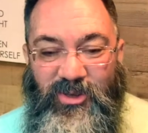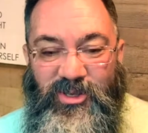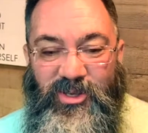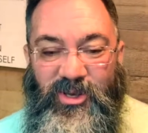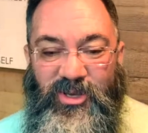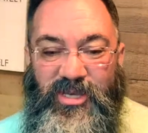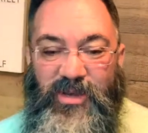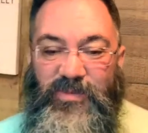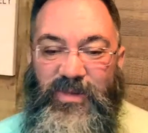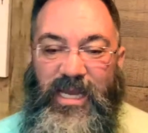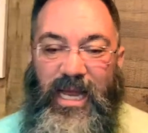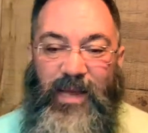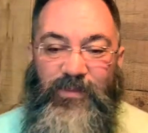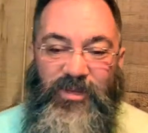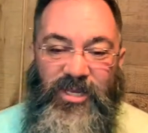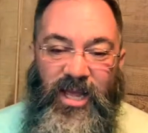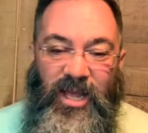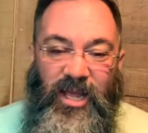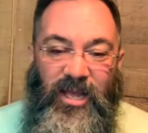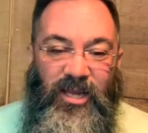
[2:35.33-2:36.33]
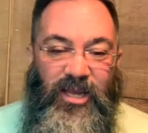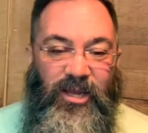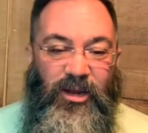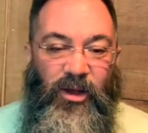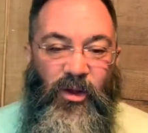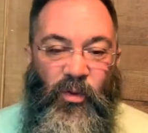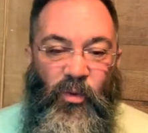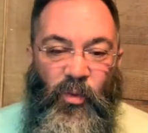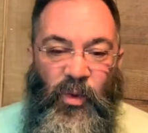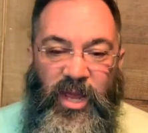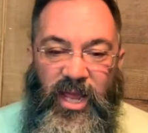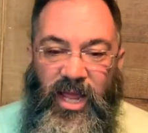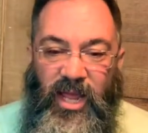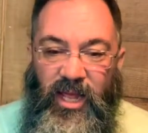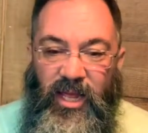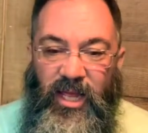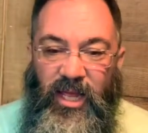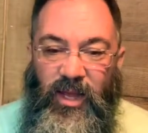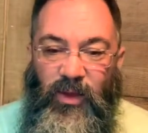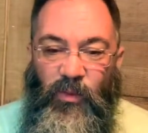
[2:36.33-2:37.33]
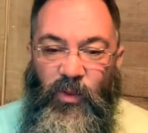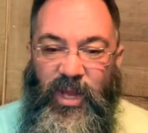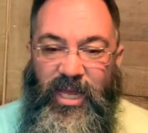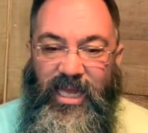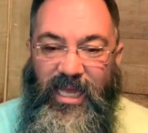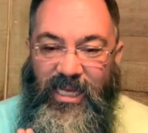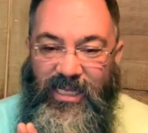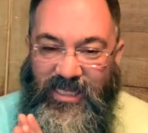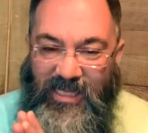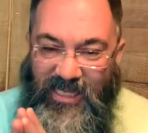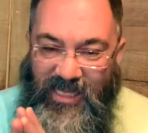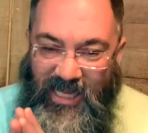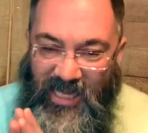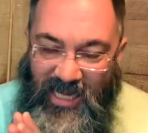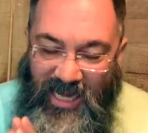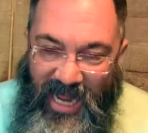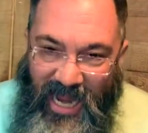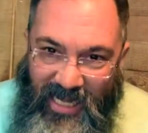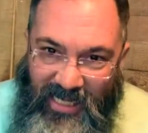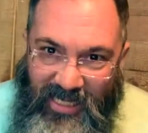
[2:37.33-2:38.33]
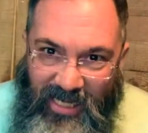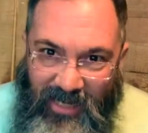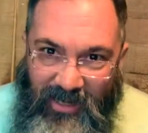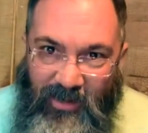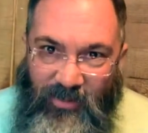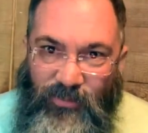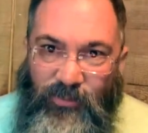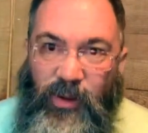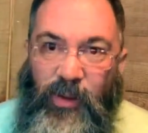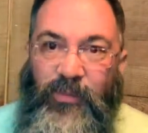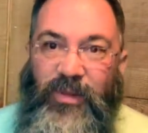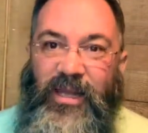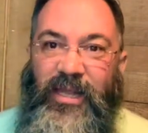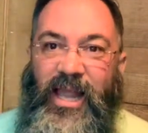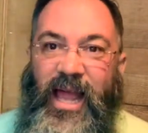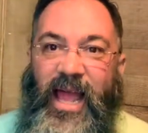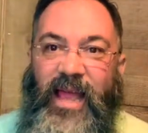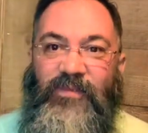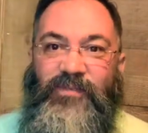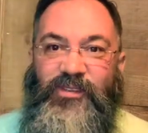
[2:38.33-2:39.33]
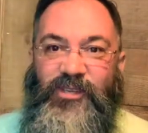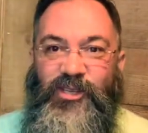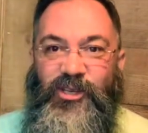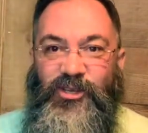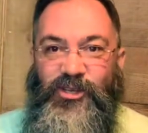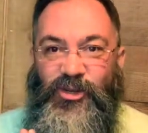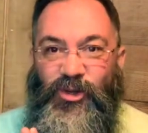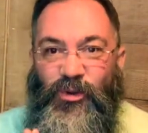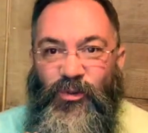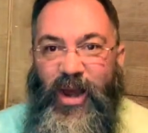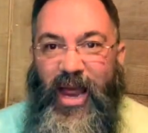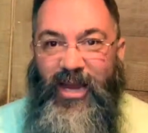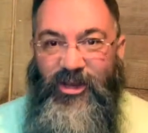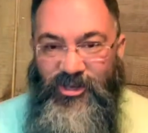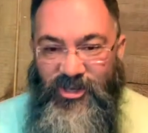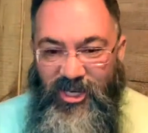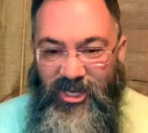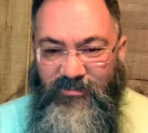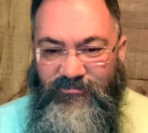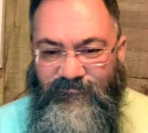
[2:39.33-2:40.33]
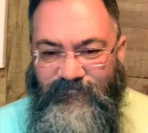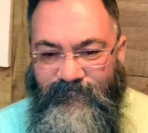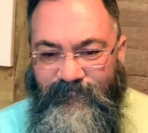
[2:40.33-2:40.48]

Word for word: So sometimes, you know, we we get disconnected from life's direction